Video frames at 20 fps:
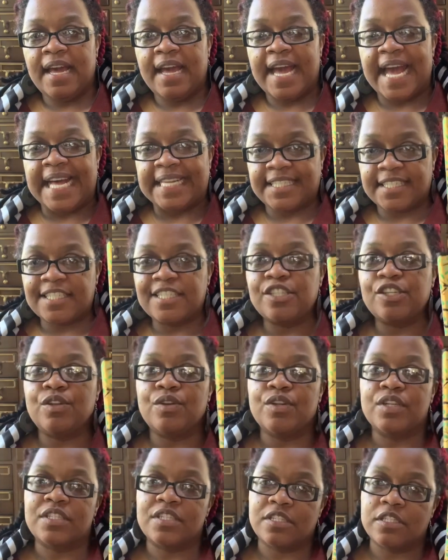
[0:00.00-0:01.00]
asks you
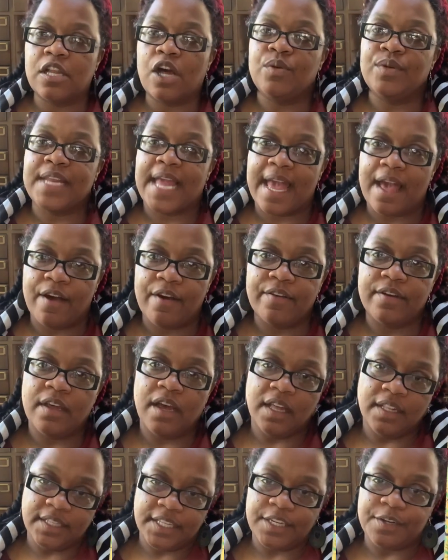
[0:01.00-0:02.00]
to slow down
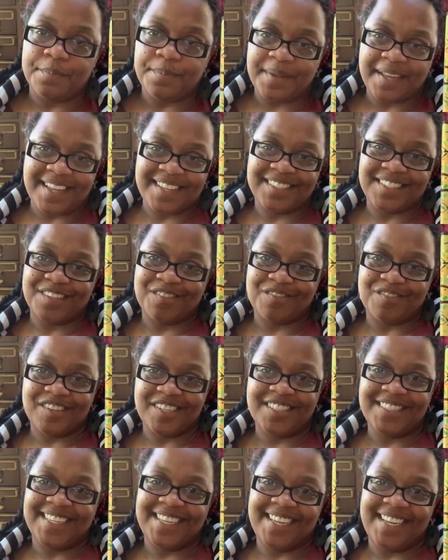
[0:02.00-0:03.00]
a little bit to
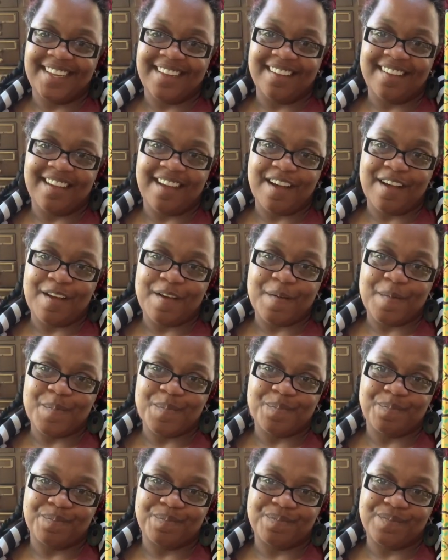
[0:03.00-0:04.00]
really
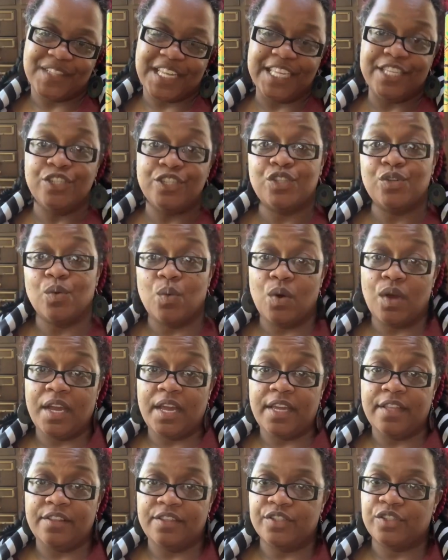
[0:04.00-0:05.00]
um,
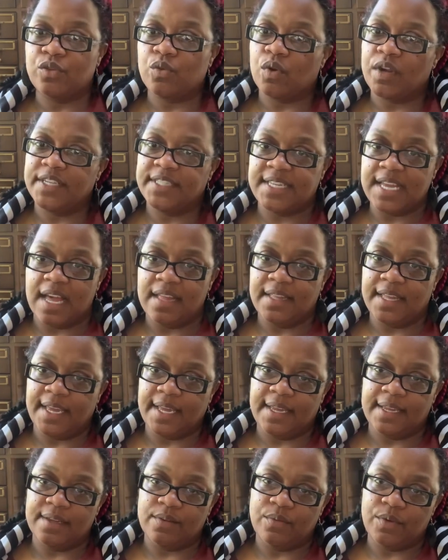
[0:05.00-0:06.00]
enjoy the
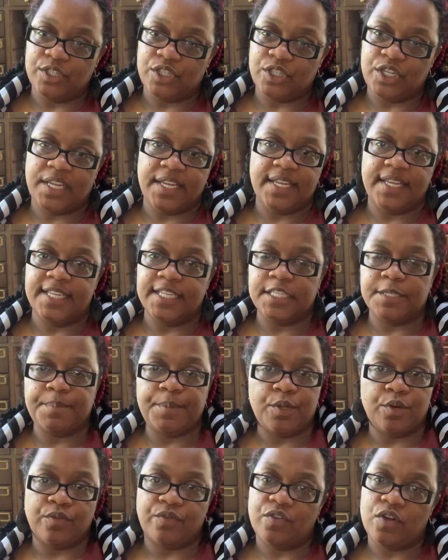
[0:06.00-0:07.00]
storytelling, which is
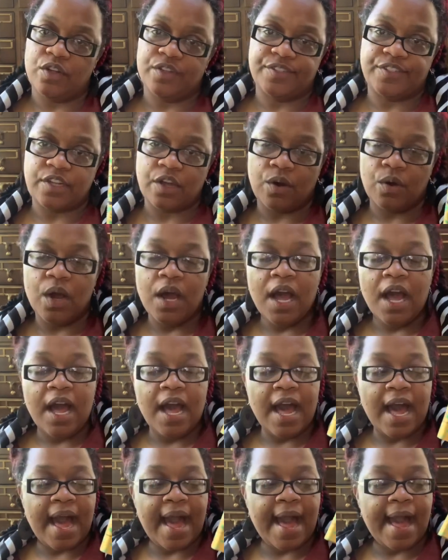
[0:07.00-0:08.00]
beautiful. So
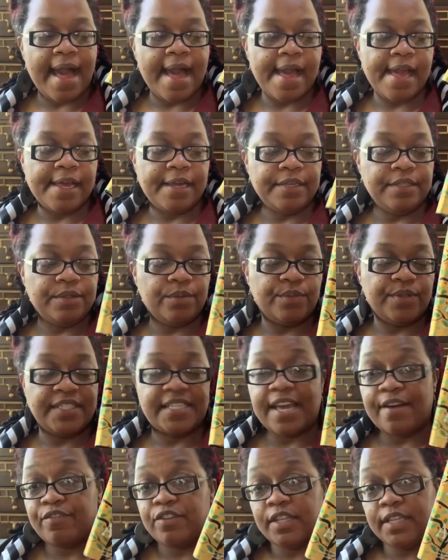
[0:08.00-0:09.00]
I would
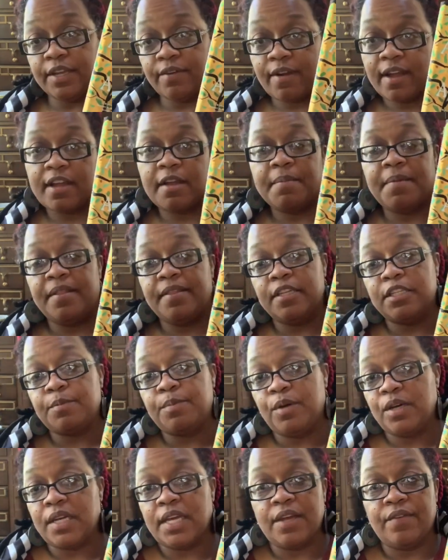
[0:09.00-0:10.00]
definitely recommend this
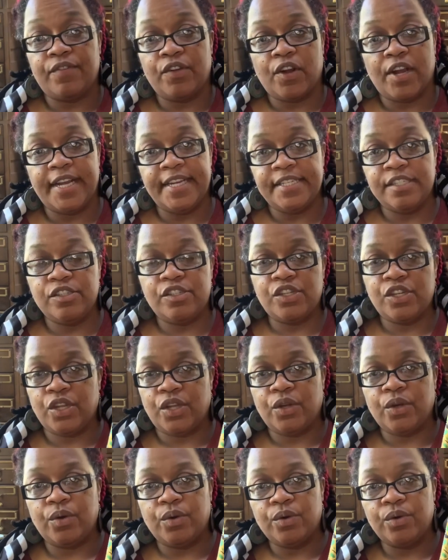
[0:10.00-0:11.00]
book if you're
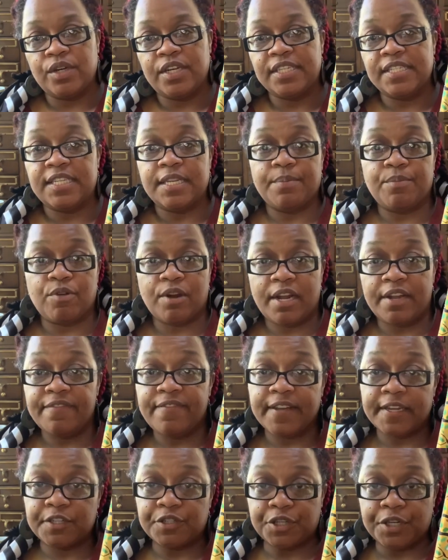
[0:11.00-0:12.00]
into contemporary
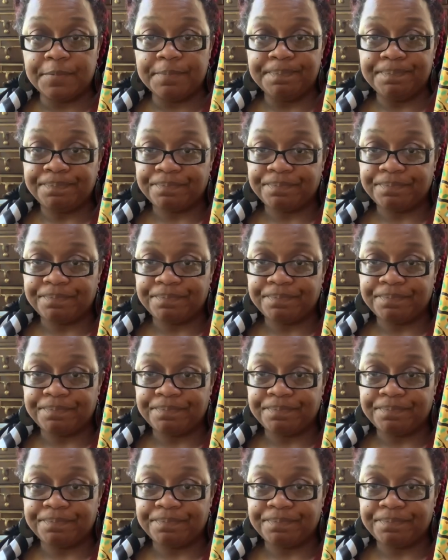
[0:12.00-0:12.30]
fiction